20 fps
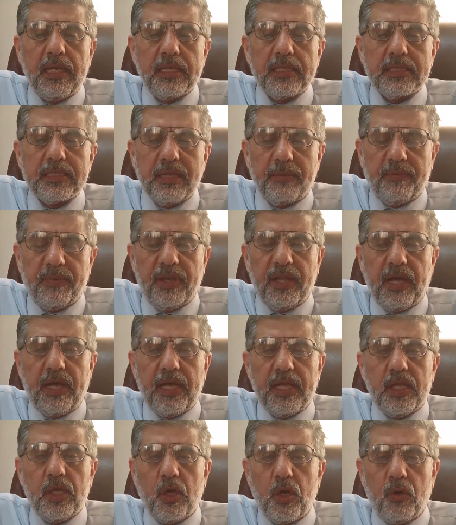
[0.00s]

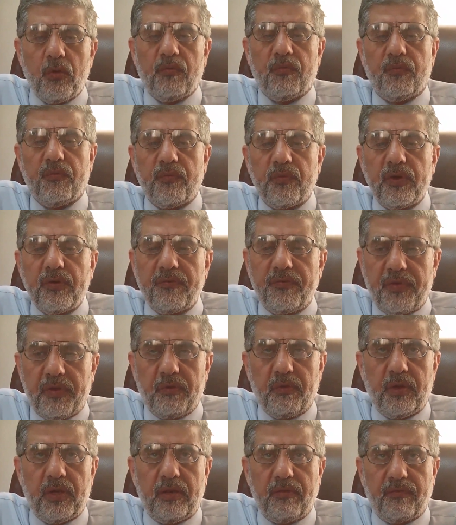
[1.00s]
supply of
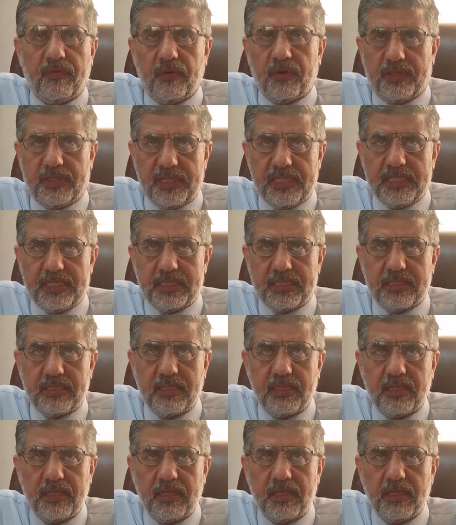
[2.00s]
fuel for these
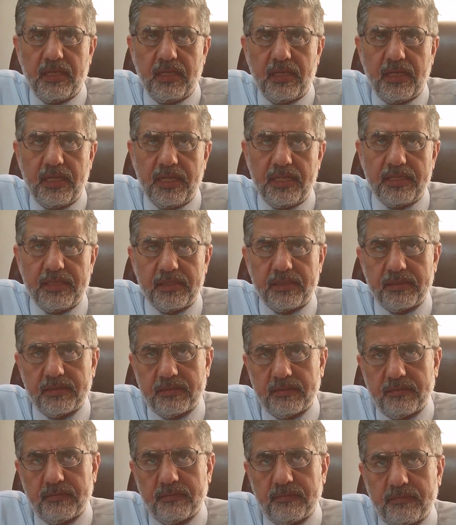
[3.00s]
engines.
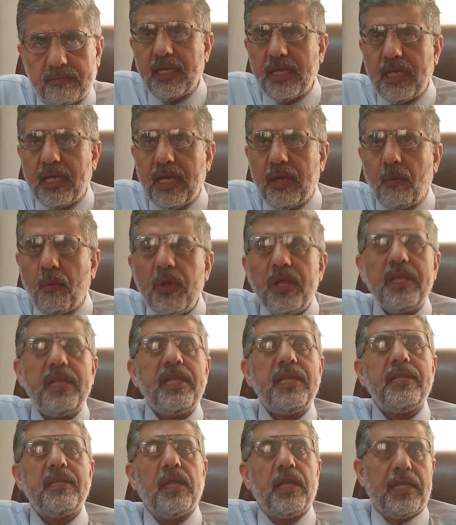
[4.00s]
We
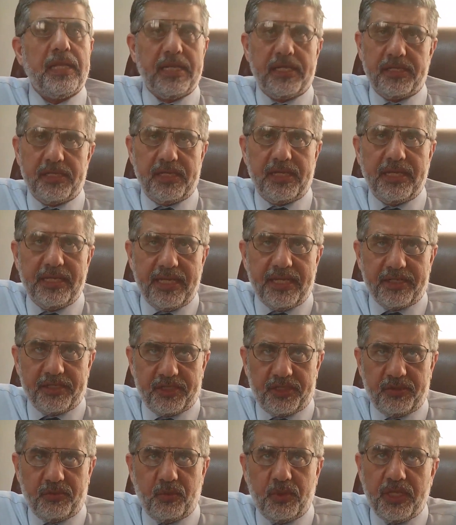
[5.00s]
need
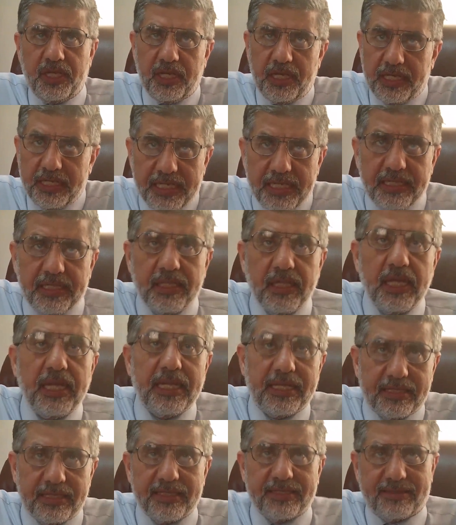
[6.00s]
energy, we need
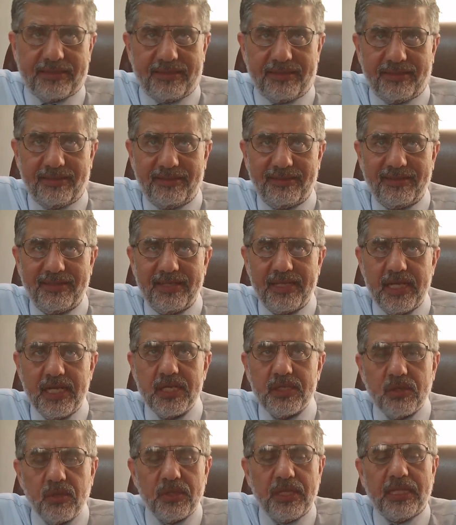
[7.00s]
electricity,
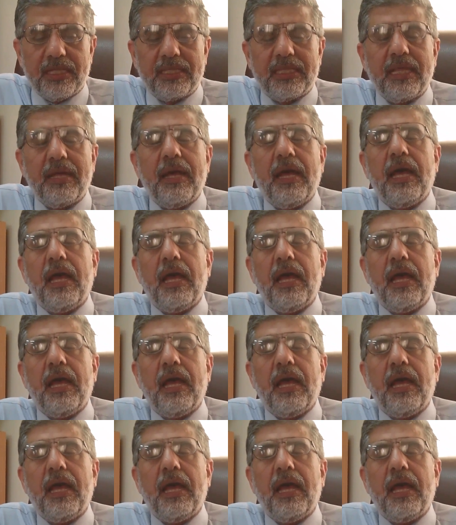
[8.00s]
so that